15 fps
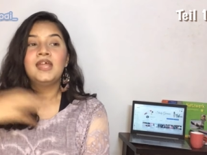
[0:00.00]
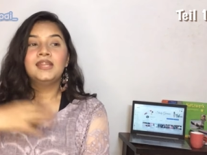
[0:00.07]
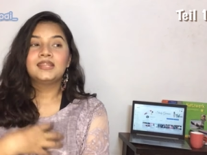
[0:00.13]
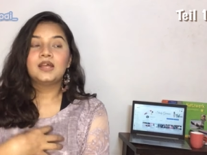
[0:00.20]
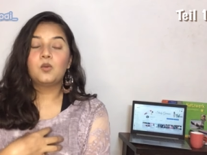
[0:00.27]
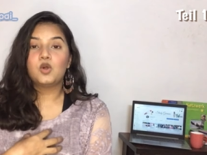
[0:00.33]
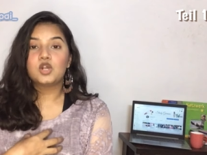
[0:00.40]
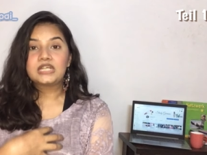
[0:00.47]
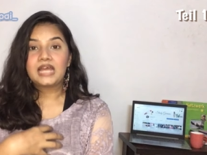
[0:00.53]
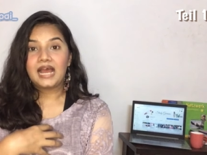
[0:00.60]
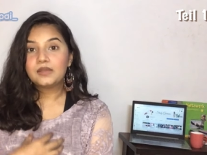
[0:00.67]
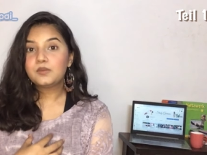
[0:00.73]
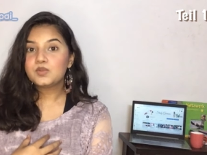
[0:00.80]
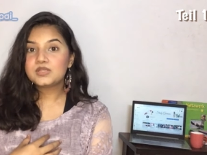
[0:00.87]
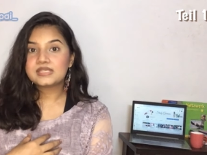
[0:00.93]
now what i
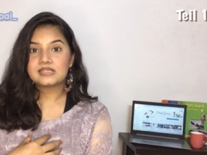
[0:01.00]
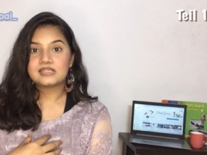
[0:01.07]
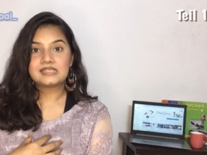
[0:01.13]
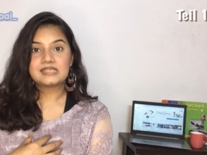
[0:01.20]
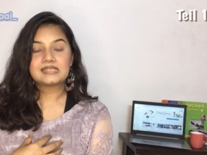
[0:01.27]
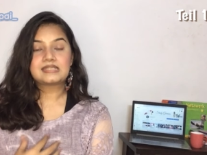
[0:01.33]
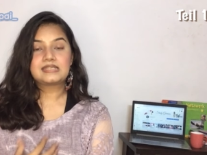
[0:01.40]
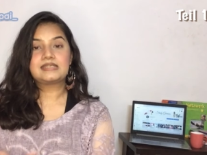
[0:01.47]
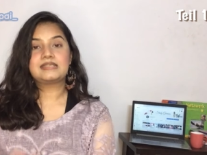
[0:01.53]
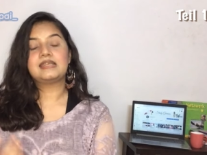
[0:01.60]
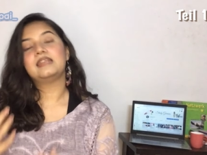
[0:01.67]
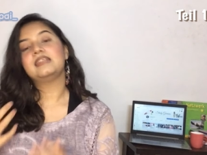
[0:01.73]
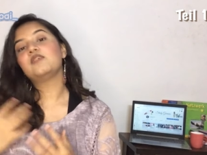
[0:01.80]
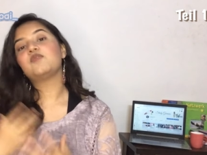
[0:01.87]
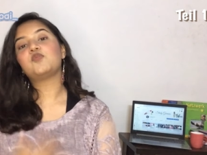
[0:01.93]
would suggest is
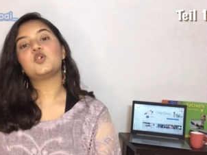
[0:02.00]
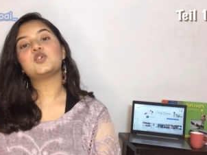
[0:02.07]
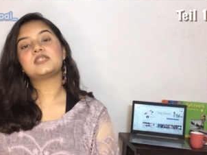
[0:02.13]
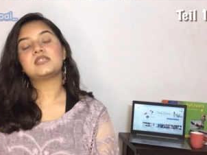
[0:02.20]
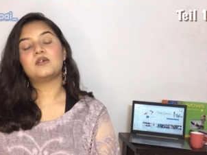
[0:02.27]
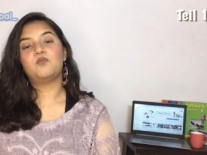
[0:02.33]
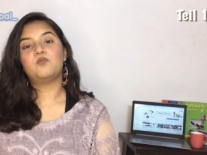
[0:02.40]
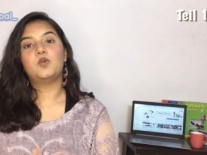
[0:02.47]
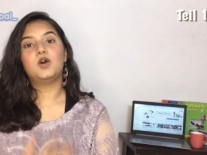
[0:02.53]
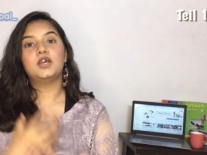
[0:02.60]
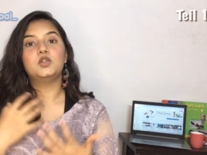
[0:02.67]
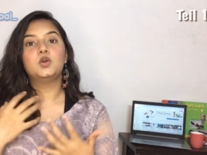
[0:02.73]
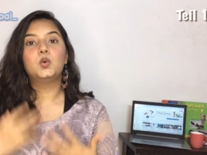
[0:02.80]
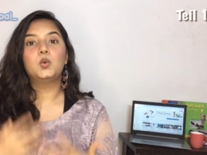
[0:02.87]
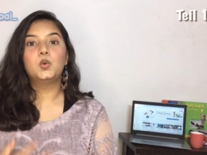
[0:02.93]
that if you're someone
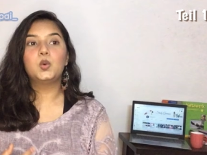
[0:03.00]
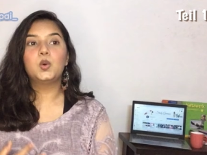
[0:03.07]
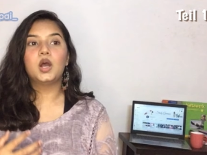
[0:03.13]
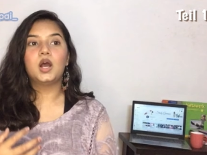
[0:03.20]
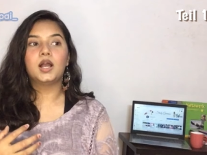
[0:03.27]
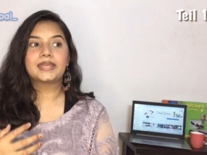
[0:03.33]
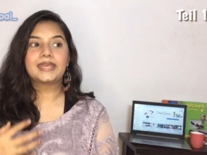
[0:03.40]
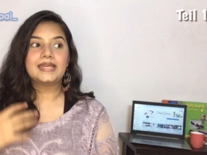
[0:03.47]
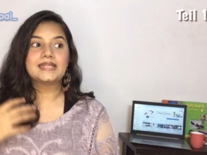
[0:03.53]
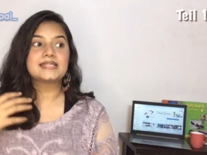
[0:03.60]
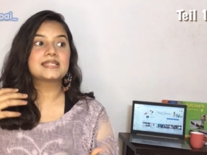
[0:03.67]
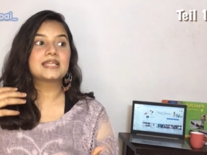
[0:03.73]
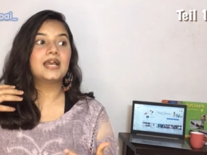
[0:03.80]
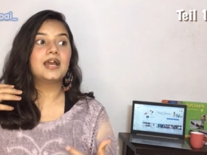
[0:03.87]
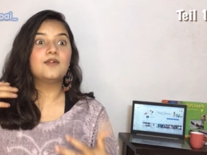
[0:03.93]
who gets
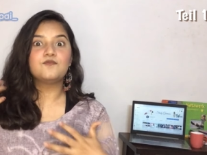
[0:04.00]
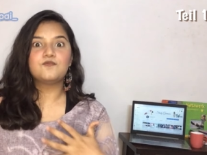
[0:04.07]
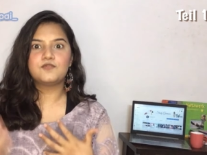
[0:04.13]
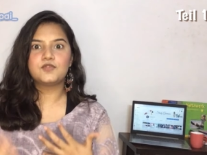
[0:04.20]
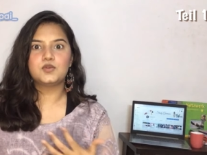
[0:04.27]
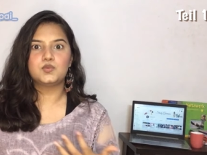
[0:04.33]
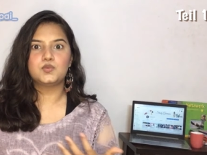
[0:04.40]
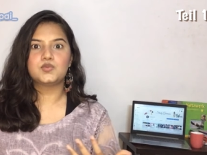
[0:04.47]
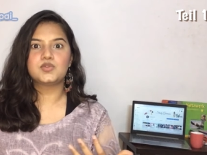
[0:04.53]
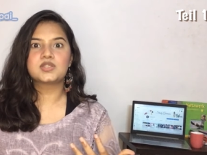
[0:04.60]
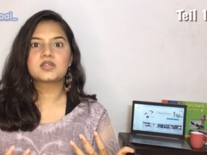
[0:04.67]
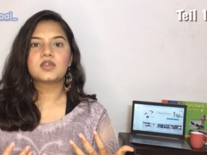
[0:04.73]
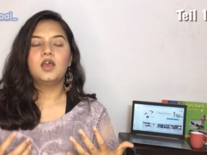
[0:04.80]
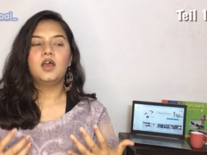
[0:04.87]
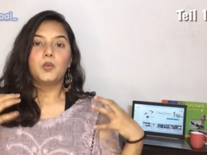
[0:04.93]
confused
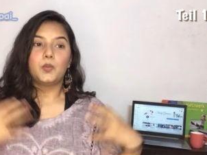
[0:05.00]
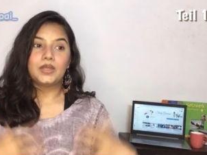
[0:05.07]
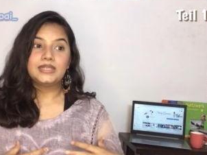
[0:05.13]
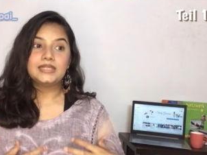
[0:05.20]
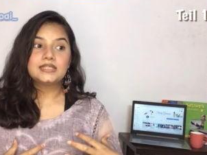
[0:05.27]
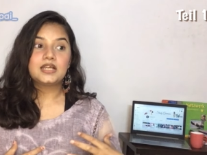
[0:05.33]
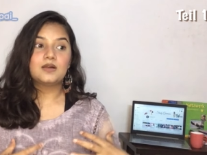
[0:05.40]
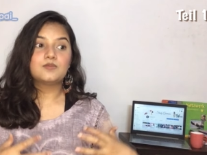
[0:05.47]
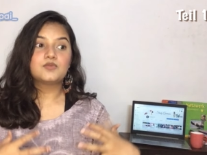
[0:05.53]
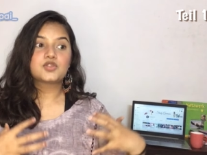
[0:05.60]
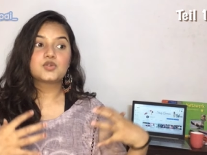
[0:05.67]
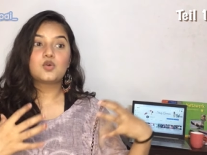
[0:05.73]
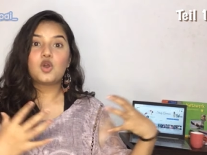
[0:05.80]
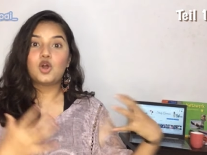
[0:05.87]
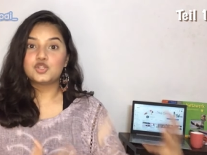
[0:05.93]
when it comes
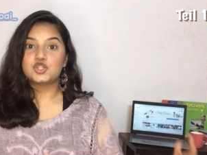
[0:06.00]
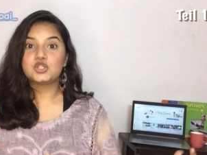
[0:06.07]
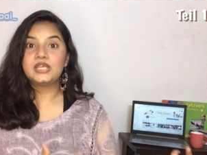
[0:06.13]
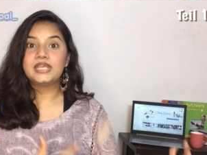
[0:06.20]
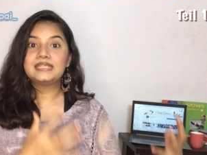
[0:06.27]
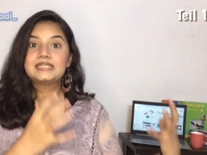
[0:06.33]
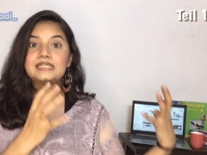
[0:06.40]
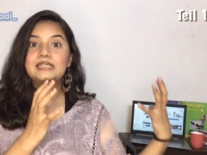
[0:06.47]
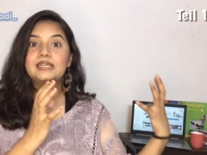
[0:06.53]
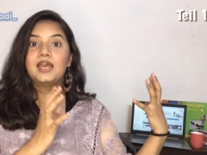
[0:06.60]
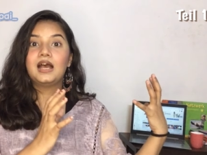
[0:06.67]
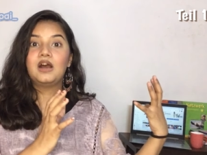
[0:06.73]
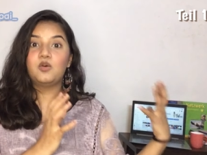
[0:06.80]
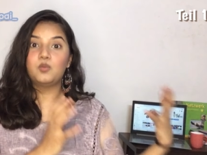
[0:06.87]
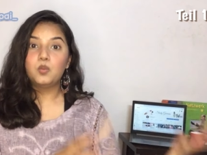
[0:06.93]
to conjugating
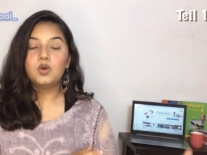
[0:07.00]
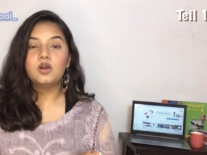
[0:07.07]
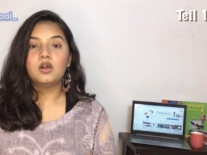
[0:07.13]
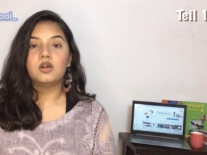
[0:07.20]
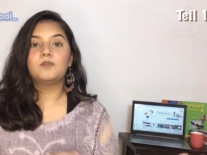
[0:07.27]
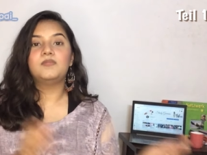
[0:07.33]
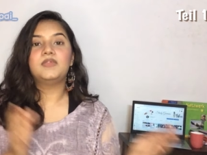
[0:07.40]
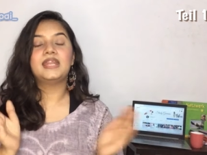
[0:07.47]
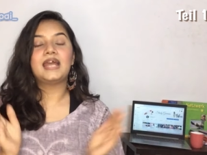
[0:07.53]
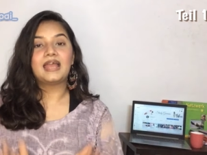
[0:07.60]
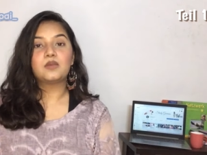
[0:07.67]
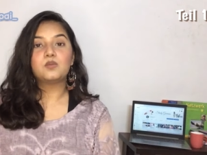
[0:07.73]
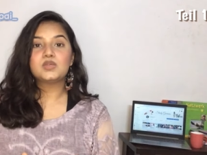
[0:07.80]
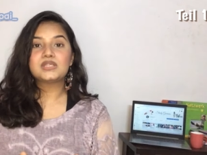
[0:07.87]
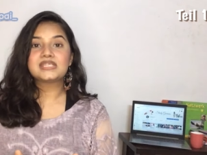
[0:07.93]
a verb then I
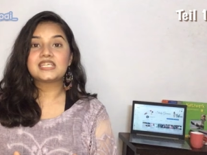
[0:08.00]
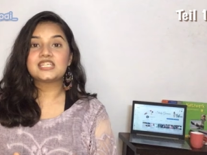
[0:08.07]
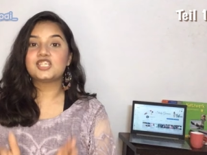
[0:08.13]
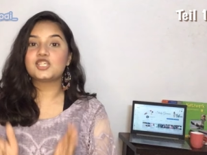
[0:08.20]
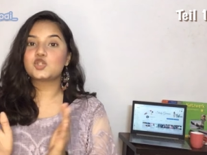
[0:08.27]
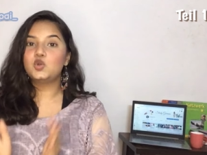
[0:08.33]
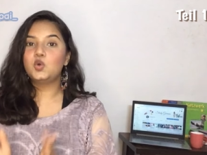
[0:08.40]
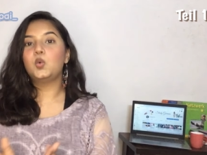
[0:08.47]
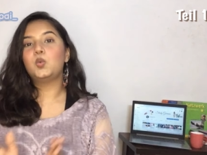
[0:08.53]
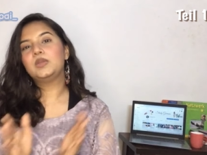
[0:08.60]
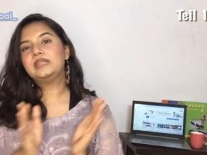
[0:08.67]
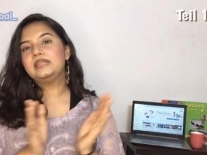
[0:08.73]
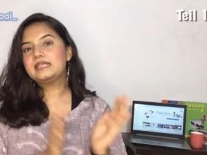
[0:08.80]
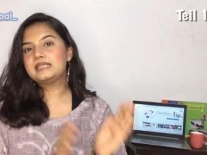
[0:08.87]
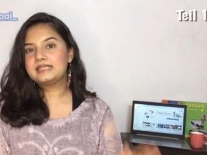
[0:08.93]
would suggest go
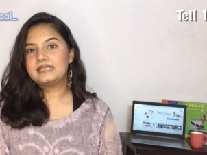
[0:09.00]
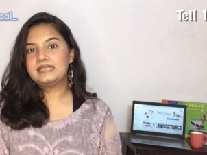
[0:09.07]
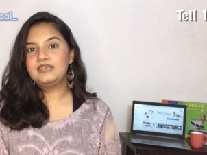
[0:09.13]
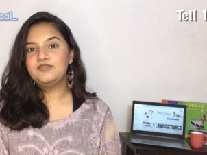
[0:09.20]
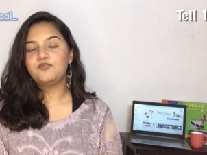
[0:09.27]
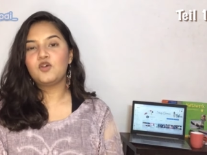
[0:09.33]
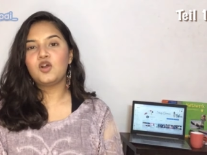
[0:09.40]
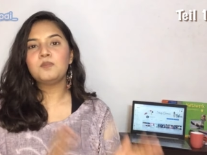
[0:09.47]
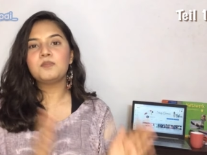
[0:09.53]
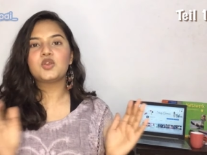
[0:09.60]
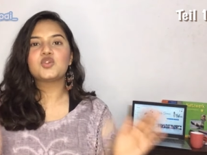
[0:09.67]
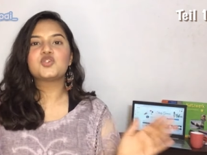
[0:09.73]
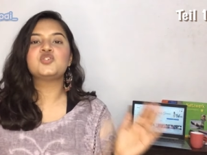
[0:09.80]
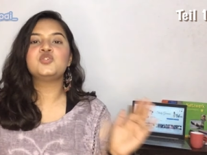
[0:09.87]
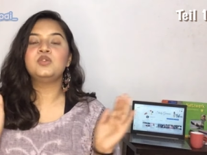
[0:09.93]
with the Sie form
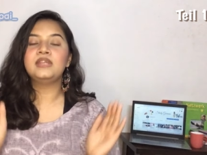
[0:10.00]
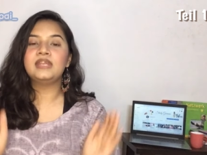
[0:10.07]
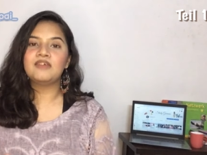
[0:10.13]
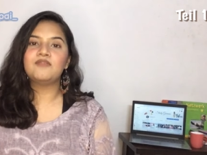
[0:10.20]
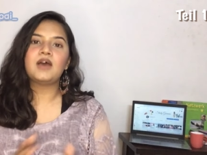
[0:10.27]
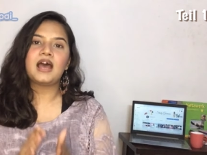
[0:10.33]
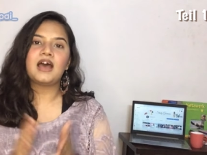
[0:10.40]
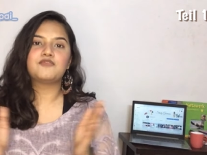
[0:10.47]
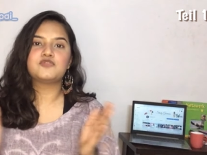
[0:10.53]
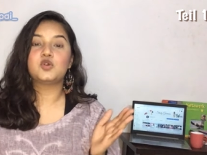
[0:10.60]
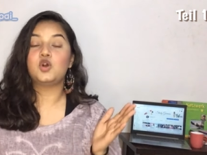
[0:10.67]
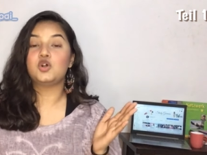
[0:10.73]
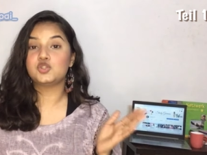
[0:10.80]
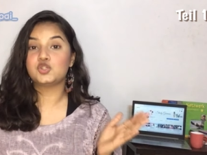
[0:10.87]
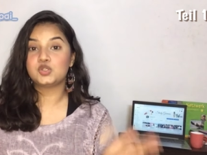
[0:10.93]
because you never have to
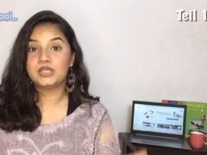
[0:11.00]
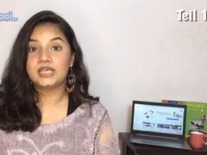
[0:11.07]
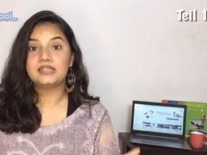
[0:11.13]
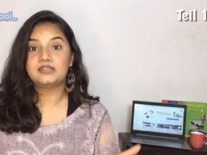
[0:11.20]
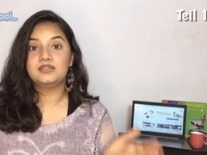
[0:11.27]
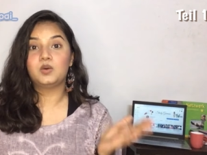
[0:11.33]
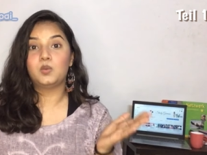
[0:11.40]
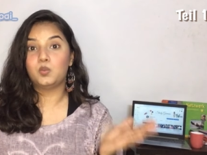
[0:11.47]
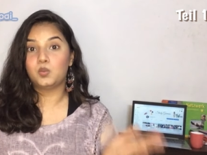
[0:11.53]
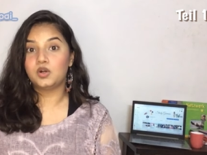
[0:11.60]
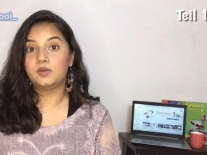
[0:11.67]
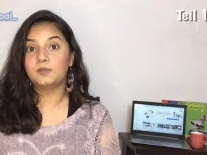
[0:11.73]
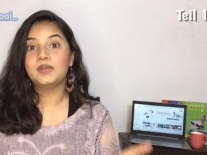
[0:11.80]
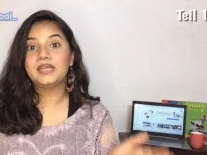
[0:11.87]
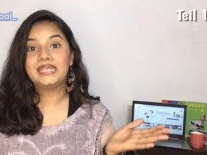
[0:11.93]
conjugate the
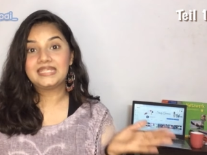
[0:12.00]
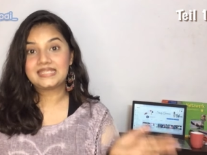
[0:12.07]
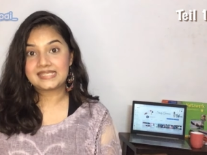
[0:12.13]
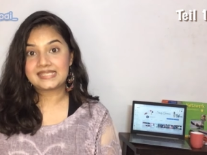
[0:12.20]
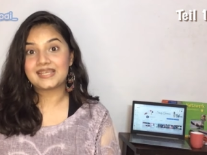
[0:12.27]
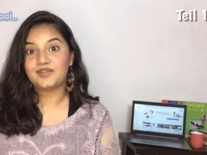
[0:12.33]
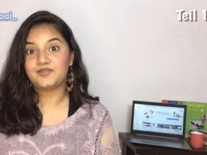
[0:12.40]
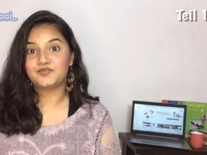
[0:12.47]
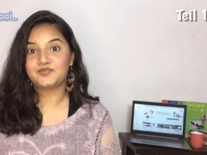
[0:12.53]
verb itself.